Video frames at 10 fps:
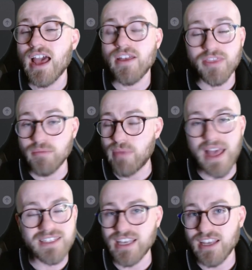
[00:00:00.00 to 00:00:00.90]
the
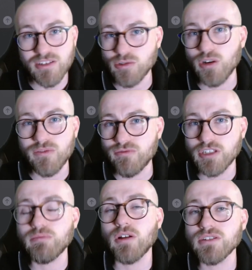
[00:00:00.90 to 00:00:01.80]
better sort of
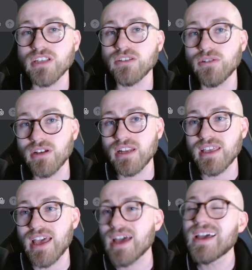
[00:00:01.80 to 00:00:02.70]
response that you're going to
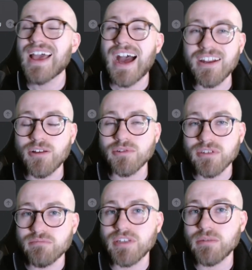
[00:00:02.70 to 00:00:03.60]
get. I know
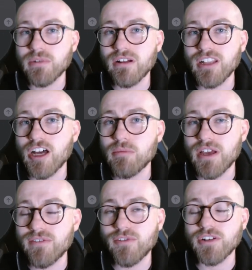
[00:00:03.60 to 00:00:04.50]
some people are a little
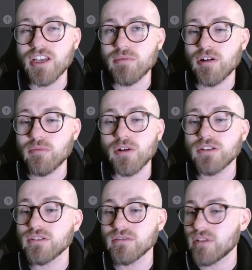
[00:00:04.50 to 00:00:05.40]
bit funny about
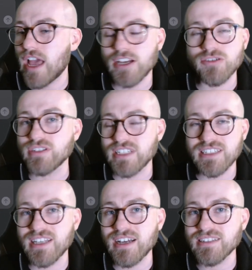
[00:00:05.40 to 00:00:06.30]
putting extra
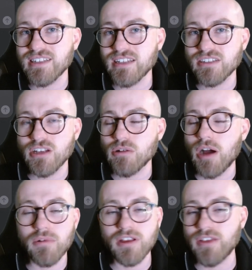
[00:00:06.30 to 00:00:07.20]
details in.
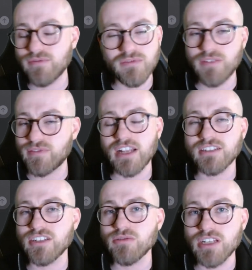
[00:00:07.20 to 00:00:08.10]
So if
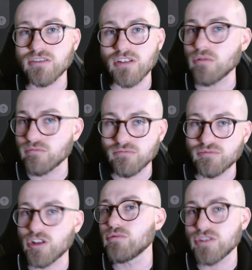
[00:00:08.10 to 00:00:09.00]
that's you, then
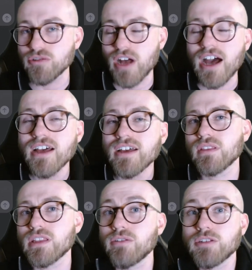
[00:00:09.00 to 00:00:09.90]
don't do that.
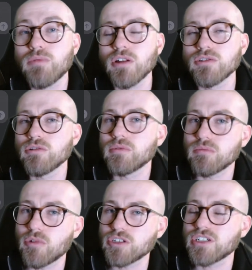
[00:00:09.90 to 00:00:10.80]
The response will be
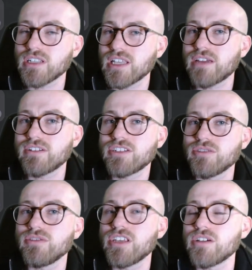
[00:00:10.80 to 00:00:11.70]
much clearer to
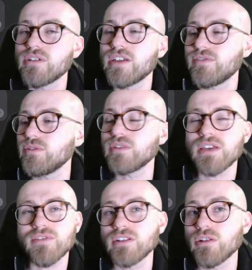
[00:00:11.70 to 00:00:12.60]
you if you
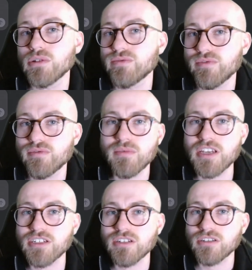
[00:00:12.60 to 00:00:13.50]
give it loads of
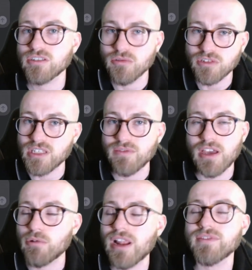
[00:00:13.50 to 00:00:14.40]
information. So just give
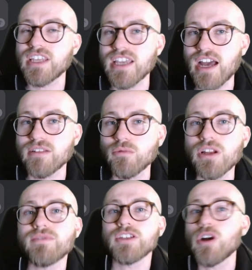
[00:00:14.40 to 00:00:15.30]
it whatever you can,
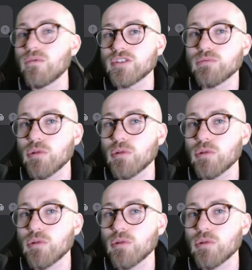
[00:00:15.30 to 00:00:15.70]
whatever you're comfortable